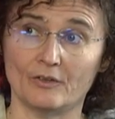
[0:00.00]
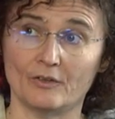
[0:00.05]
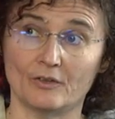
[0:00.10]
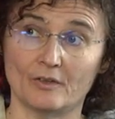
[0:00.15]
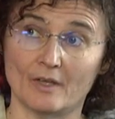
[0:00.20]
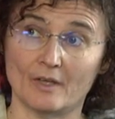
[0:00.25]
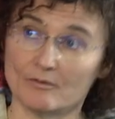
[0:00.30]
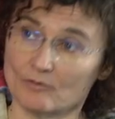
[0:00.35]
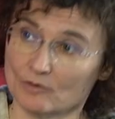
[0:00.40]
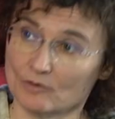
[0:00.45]

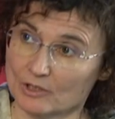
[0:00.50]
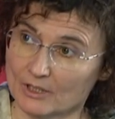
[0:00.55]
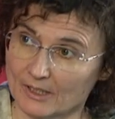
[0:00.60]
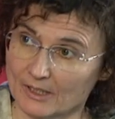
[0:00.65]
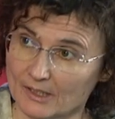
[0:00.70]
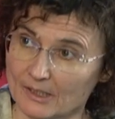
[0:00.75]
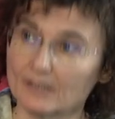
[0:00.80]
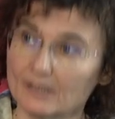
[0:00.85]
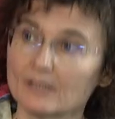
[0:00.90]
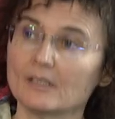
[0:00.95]
is to
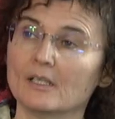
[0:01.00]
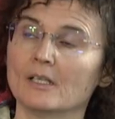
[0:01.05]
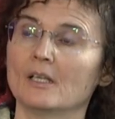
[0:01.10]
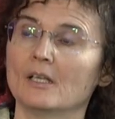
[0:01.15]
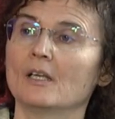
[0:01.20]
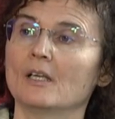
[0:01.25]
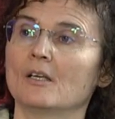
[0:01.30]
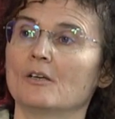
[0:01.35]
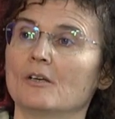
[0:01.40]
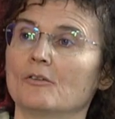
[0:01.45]
prove
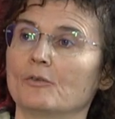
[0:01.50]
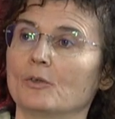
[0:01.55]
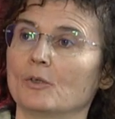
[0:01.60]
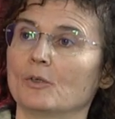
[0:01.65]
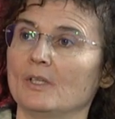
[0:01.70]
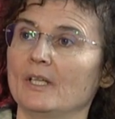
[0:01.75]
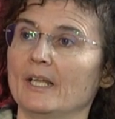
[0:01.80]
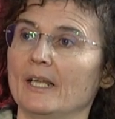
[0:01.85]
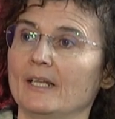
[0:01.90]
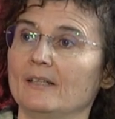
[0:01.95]
that
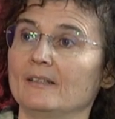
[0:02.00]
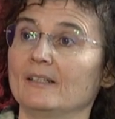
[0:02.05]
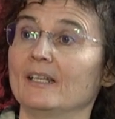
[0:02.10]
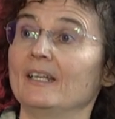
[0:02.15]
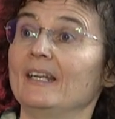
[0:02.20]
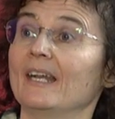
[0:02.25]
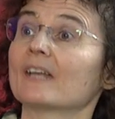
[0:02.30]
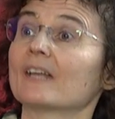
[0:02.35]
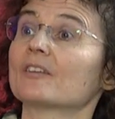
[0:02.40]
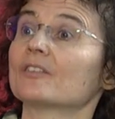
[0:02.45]
indeed the
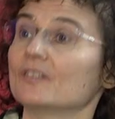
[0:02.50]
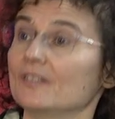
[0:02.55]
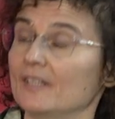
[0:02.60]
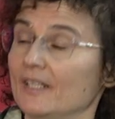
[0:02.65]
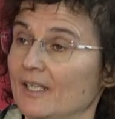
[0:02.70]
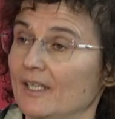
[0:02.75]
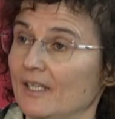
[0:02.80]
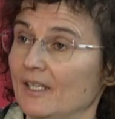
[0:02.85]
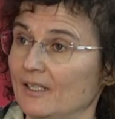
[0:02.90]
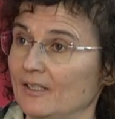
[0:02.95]
synaptic
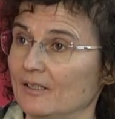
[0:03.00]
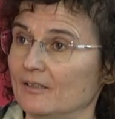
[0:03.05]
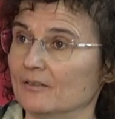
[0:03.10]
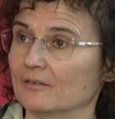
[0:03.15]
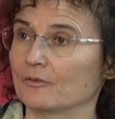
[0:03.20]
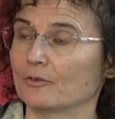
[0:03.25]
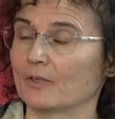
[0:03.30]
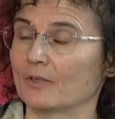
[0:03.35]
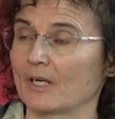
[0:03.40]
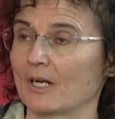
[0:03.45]
strength
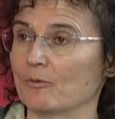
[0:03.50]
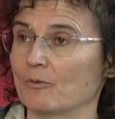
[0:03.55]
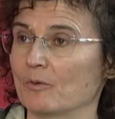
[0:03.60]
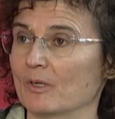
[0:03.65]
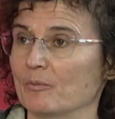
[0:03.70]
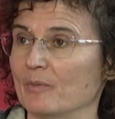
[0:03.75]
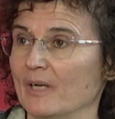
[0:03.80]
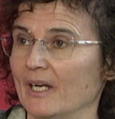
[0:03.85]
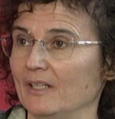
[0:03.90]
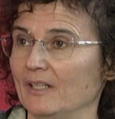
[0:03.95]
overall
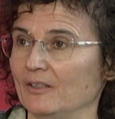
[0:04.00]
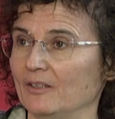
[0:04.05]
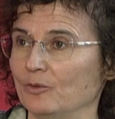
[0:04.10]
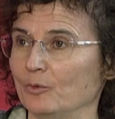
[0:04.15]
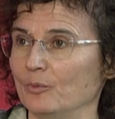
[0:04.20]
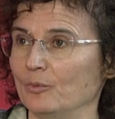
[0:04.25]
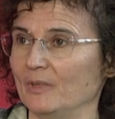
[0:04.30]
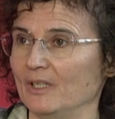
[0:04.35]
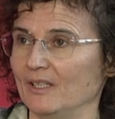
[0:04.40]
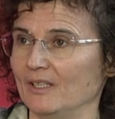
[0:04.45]

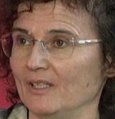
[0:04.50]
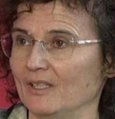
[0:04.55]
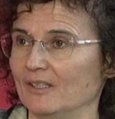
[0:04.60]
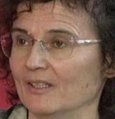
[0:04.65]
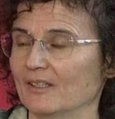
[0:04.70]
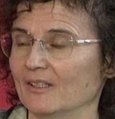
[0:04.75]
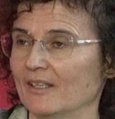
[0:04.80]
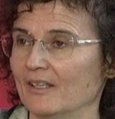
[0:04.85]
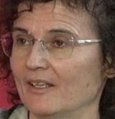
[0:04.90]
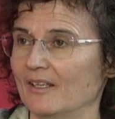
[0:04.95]

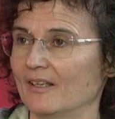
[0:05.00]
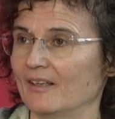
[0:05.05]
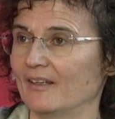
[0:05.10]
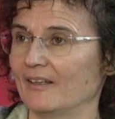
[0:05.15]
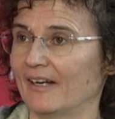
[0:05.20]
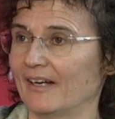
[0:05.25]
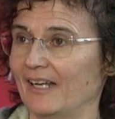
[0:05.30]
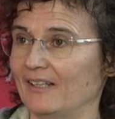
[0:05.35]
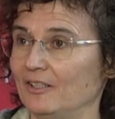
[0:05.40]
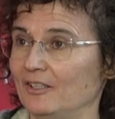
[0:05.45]
increases with
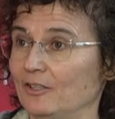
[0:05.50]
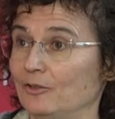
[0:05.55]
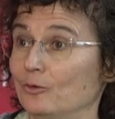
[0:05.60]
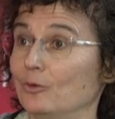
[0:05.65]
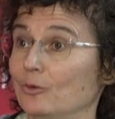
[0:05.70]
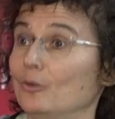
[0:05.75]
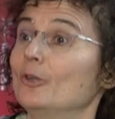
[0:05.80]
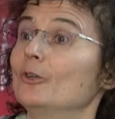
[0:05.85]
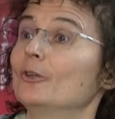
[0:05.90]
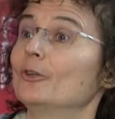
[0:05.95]
wake
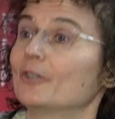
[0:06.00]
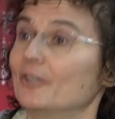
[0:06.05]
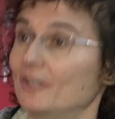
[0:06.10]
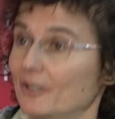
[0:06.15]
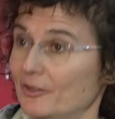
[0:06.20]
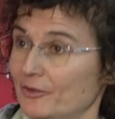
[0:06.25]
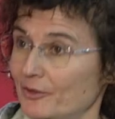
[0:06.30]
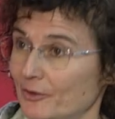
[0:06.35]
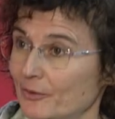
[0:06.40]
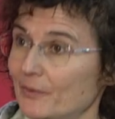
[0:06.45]
and
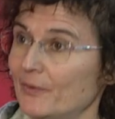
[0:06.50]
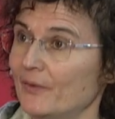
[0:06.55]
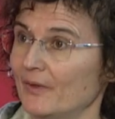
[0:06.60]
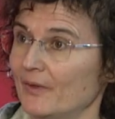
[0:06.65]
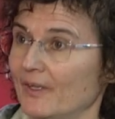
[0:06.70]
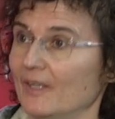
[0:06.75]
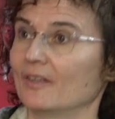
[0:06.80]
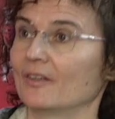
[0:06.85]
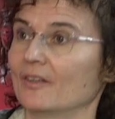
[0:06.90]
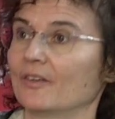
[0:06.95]
then
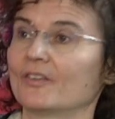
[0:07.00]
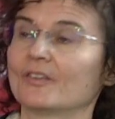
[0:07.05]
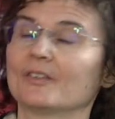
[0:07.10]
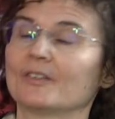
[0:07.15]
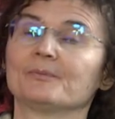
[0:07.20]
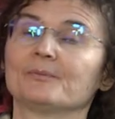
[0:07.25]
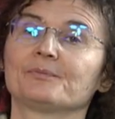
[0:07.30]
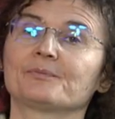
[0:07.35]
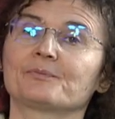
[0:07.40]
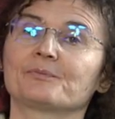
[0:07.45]

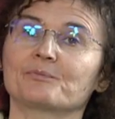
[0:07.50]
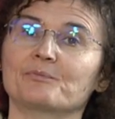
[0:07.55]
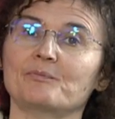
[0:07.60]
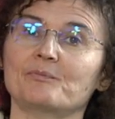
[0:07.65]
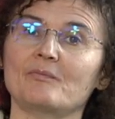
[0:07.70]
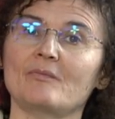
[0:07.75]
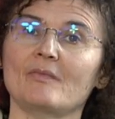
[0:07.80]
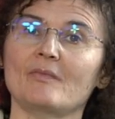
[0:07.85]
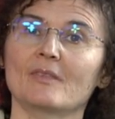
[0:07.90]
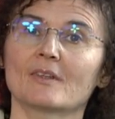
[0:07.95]
renormalizes,
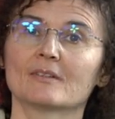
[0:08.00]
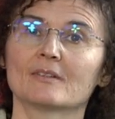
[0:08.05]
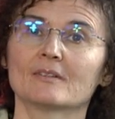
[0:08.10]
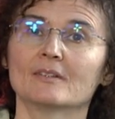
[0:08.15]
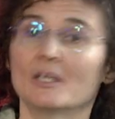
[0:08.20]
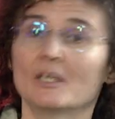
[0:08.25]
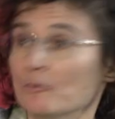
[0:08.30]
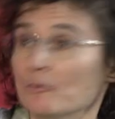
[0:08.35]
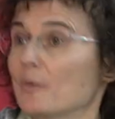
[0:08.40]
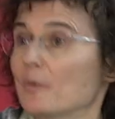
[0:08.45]
decreases with
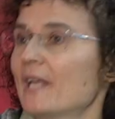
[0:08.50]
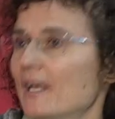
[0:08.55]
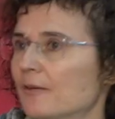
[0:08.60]
sleep.